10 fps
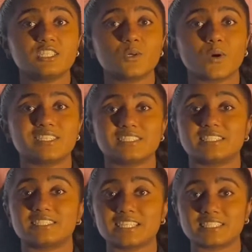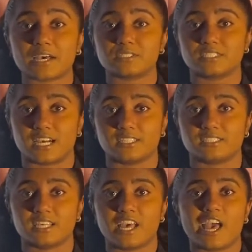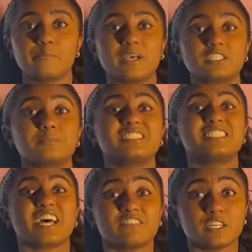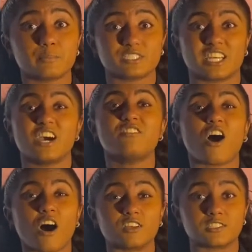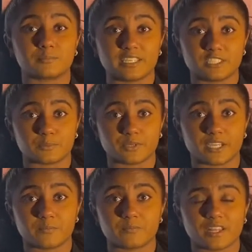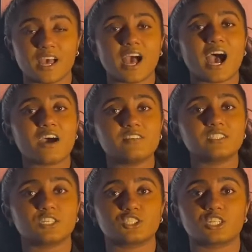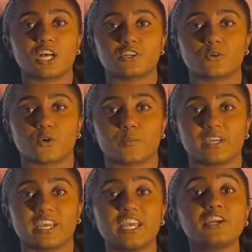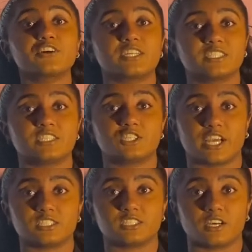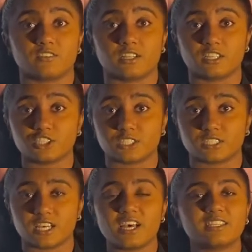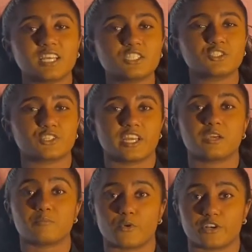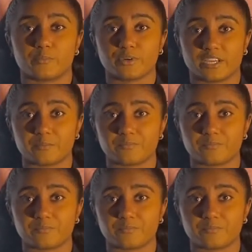equates to 6,000 tons and makes up 70% of all space debris. Having such a cluttered orbit increases the chances of collisions, thus creating more debris.